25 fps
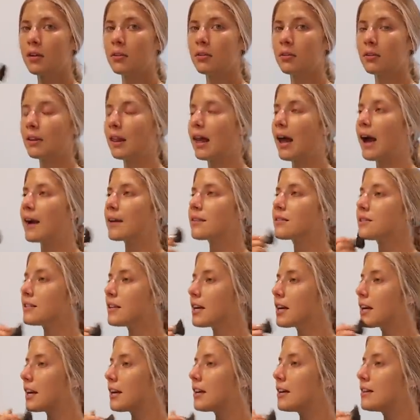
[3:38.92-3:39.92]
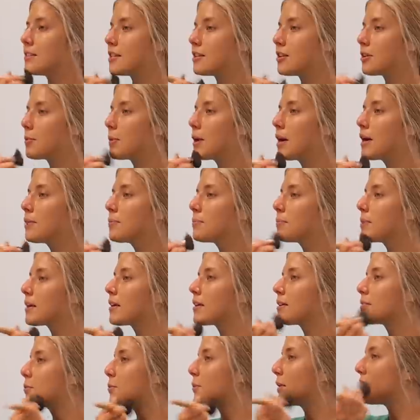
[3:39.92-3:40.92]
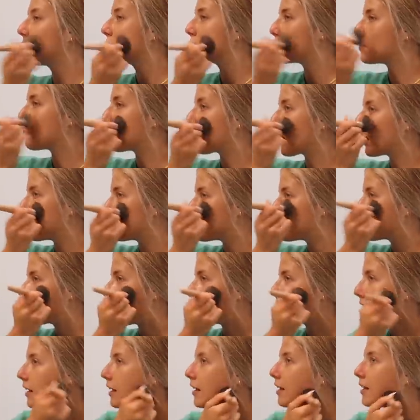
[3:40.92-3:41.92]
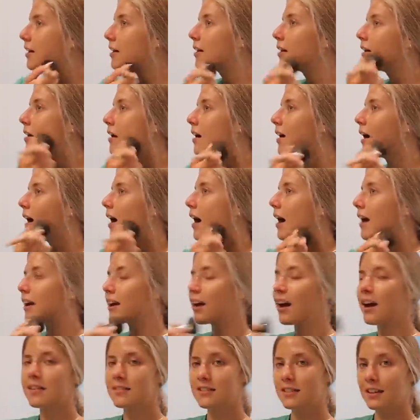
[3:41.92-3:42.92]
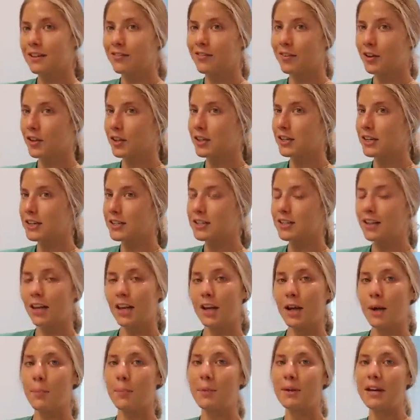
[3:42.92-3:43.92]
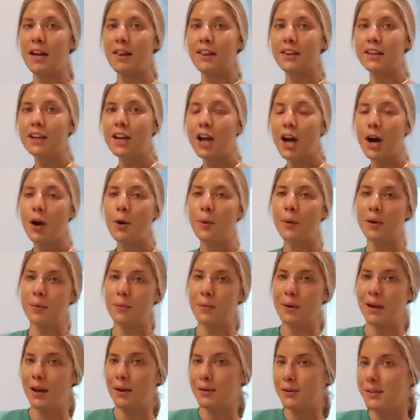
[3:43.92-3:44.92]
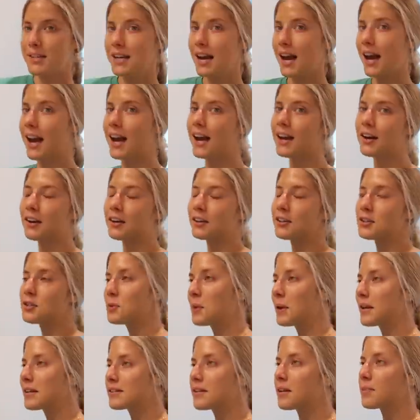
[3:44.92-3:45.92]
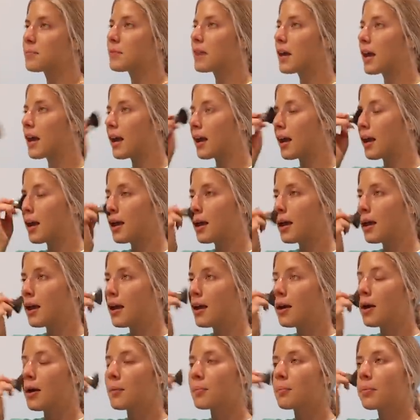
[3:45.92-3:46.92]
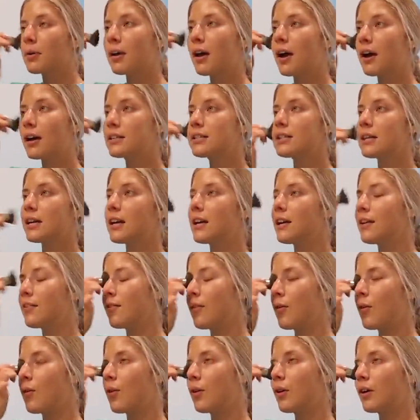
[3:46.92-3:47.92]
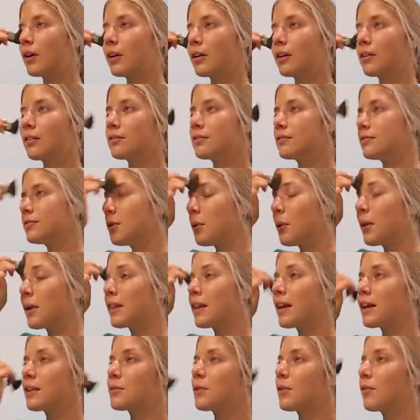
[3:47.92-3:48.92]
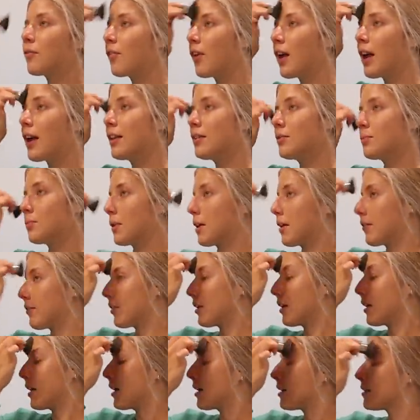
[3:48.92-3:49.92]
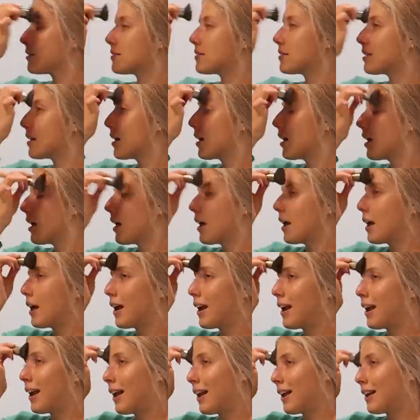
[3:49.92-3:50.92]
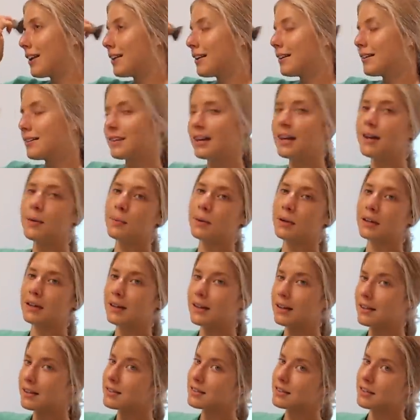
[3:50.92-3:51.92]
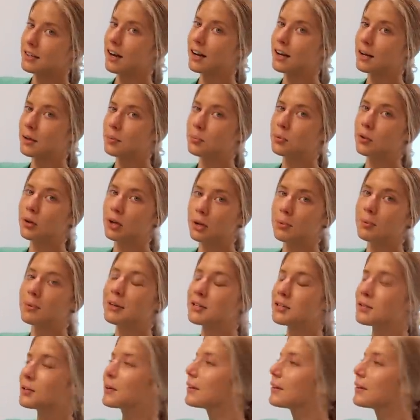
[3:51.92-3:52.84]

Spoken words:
relax and take it easy a bit, because when it's bright and sunny, I constantly feel the need to like be on the go or be outside or doing something productive or doing things with friends, whatever it is. And in Tampa, it's sunny pretty much